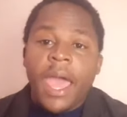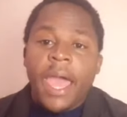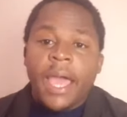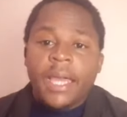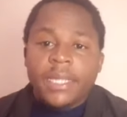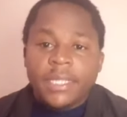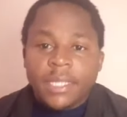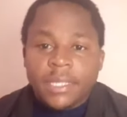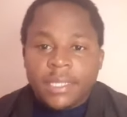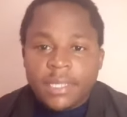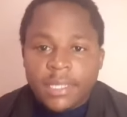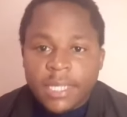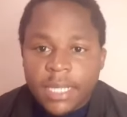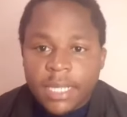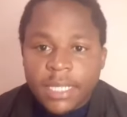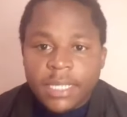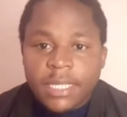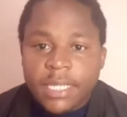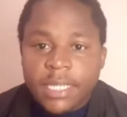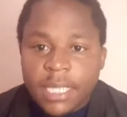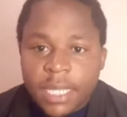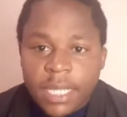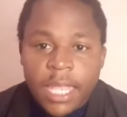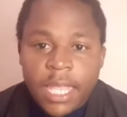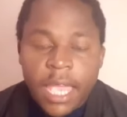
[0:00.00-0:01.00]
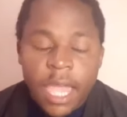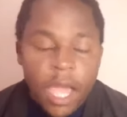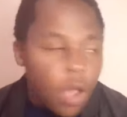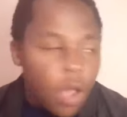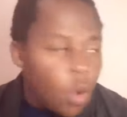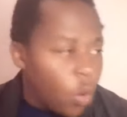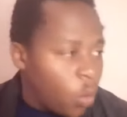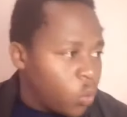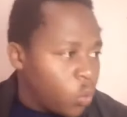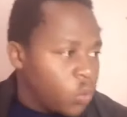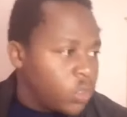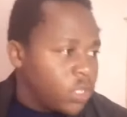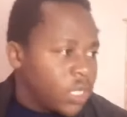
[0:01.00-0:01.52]
As a
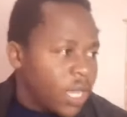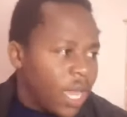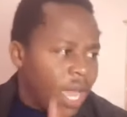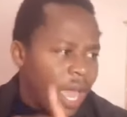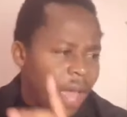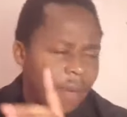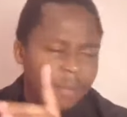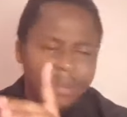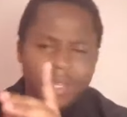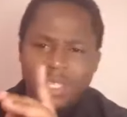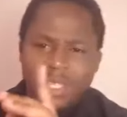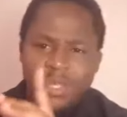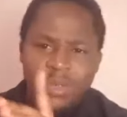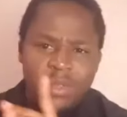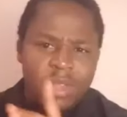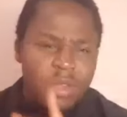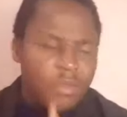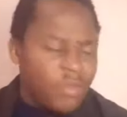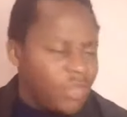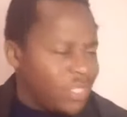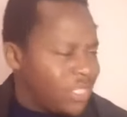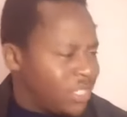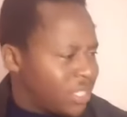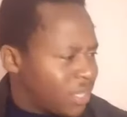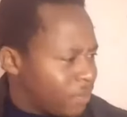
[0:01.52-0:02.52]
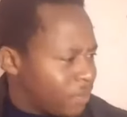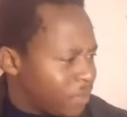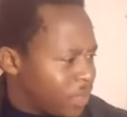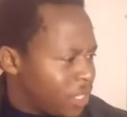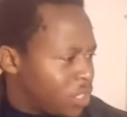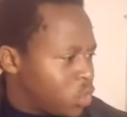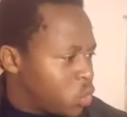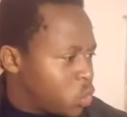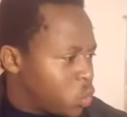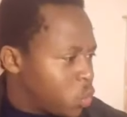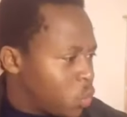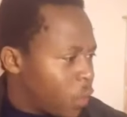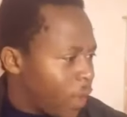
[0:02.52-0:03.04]
16-year-old, I'm just going to read
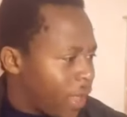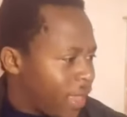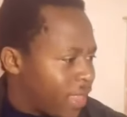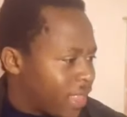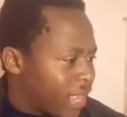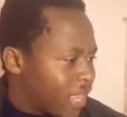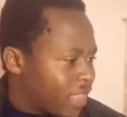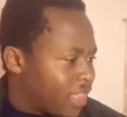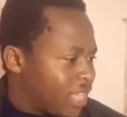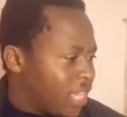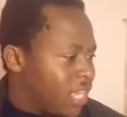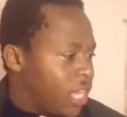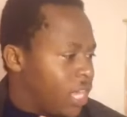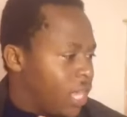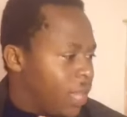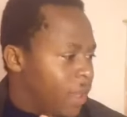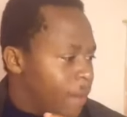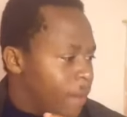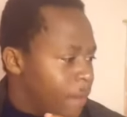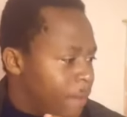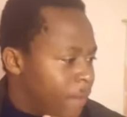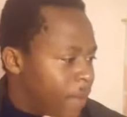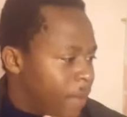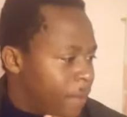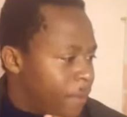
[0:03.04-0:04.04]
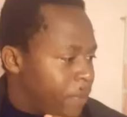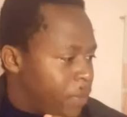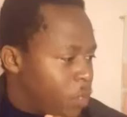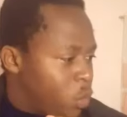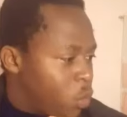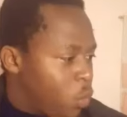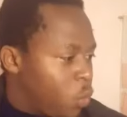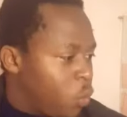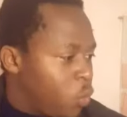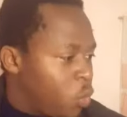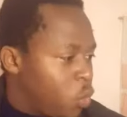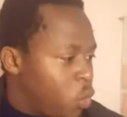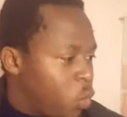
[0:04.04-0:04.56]
something to you. And I think maybe
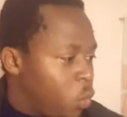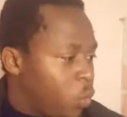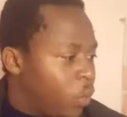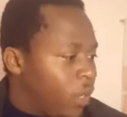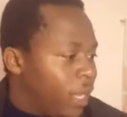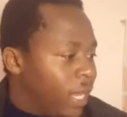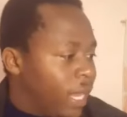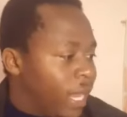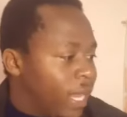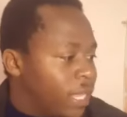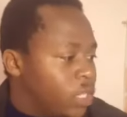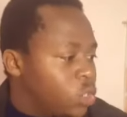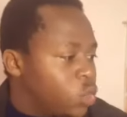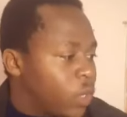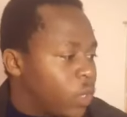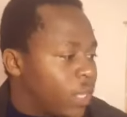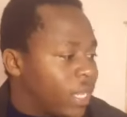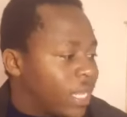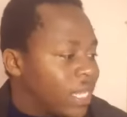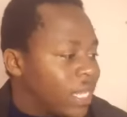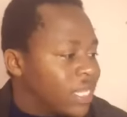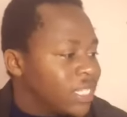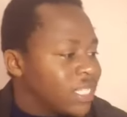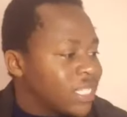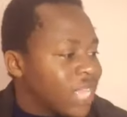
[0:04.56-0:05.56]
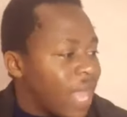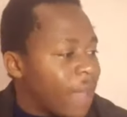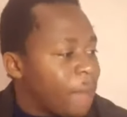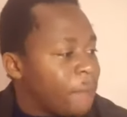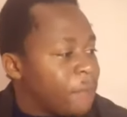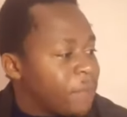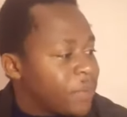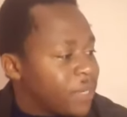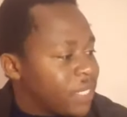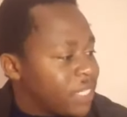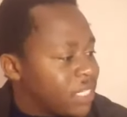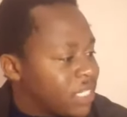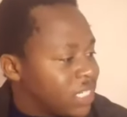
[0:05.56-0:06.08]
you learn to at least
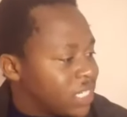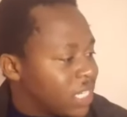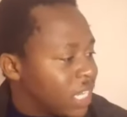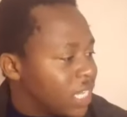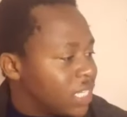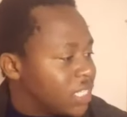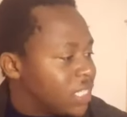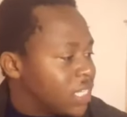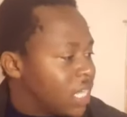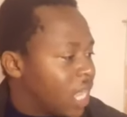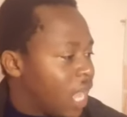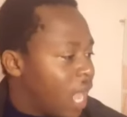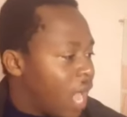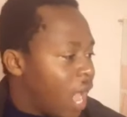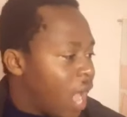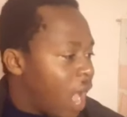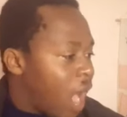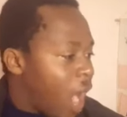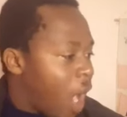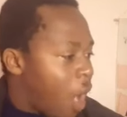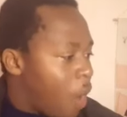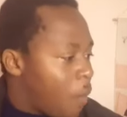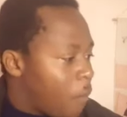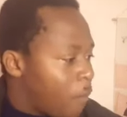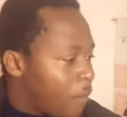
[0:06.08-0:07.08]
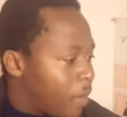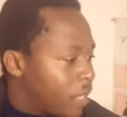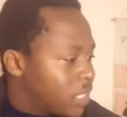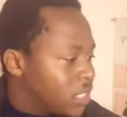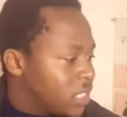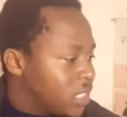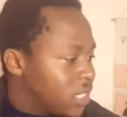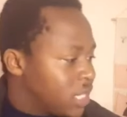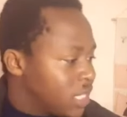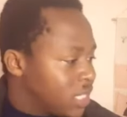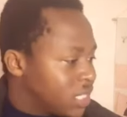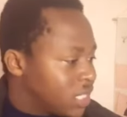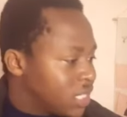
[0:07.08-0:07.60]
appreciate how
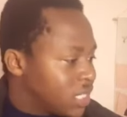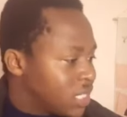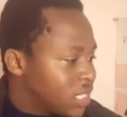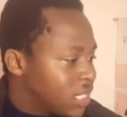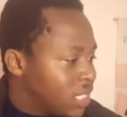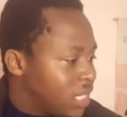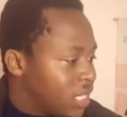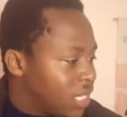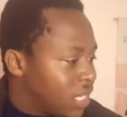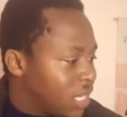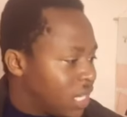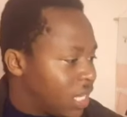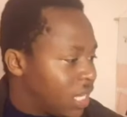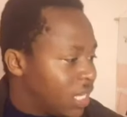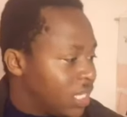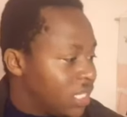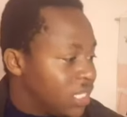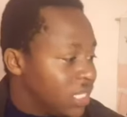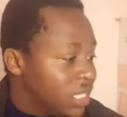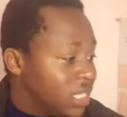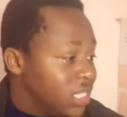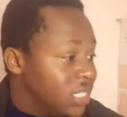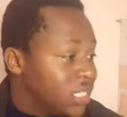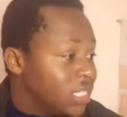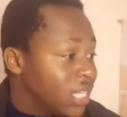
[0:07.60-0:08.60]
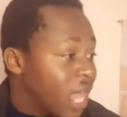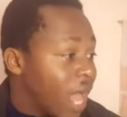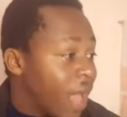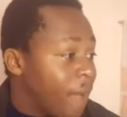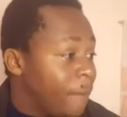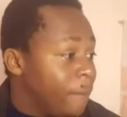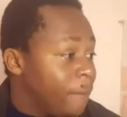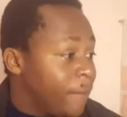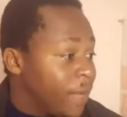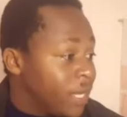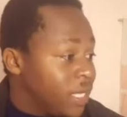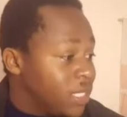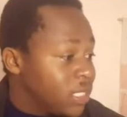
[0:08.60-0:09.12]
much this kid is
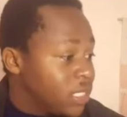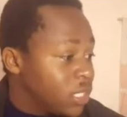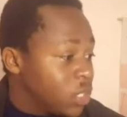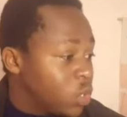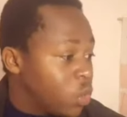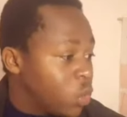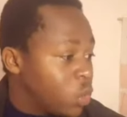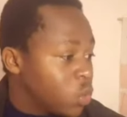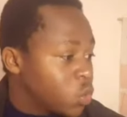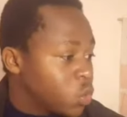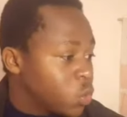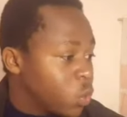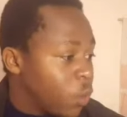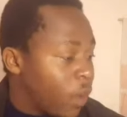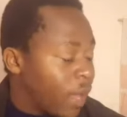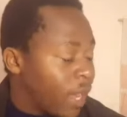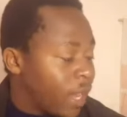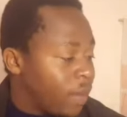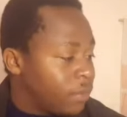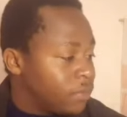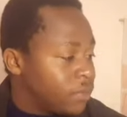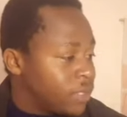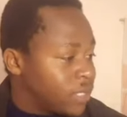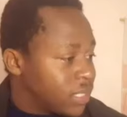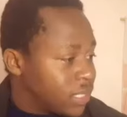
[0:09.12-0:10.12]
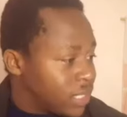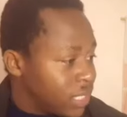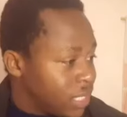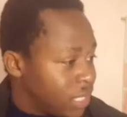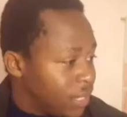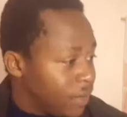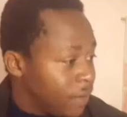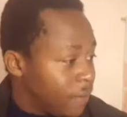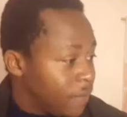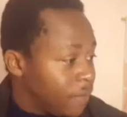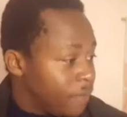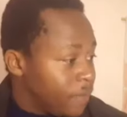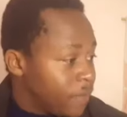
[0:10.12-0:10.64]
amazing. Because what I'm
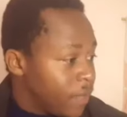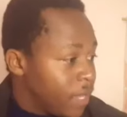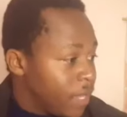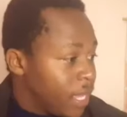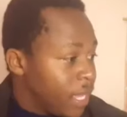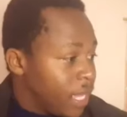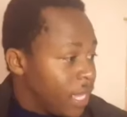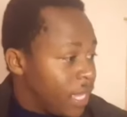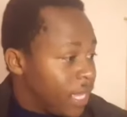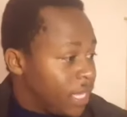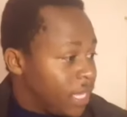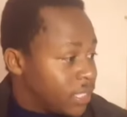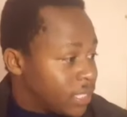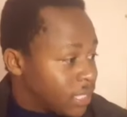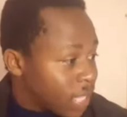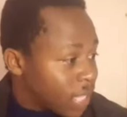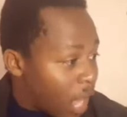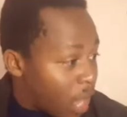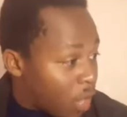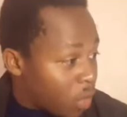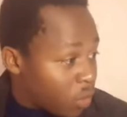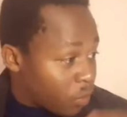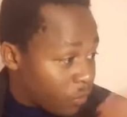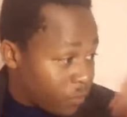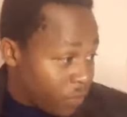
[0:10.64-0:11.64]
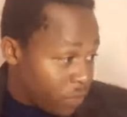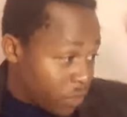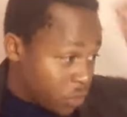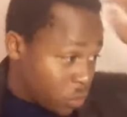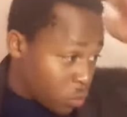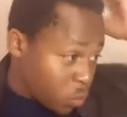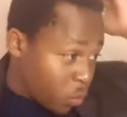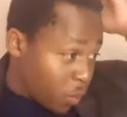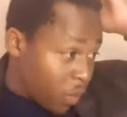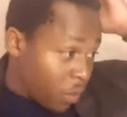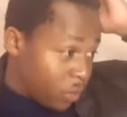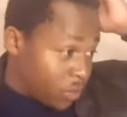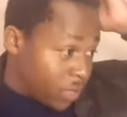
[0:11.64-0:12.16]
seeing, it's out of
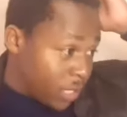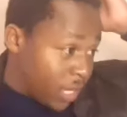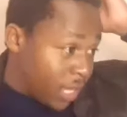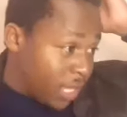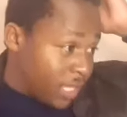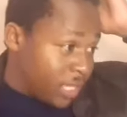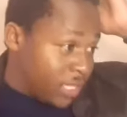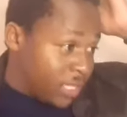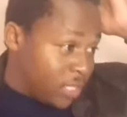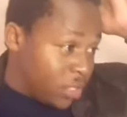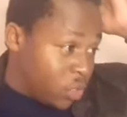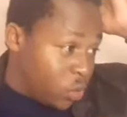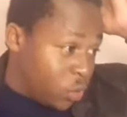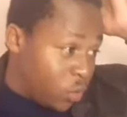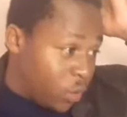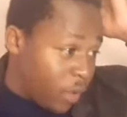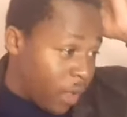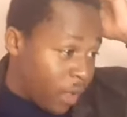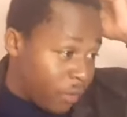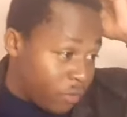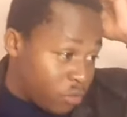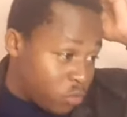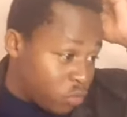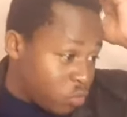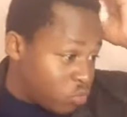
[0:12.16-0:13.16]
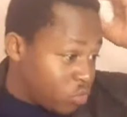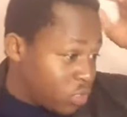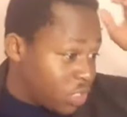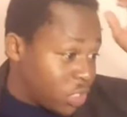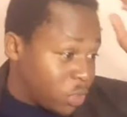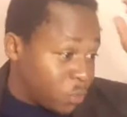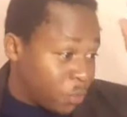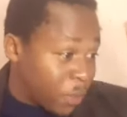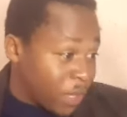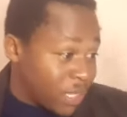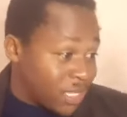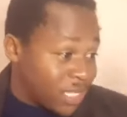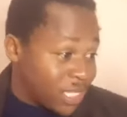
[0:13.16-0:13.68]
this world. And you have to
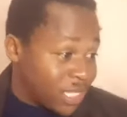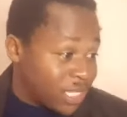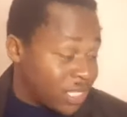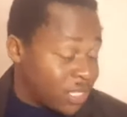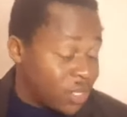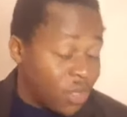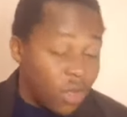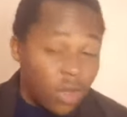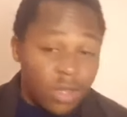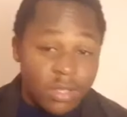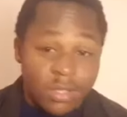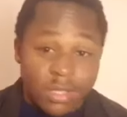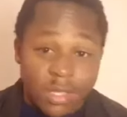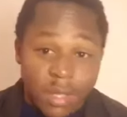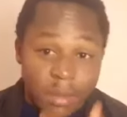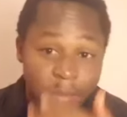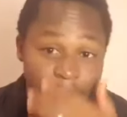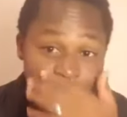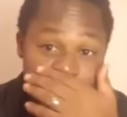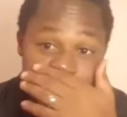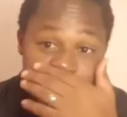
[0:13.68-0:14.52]
respect it. Because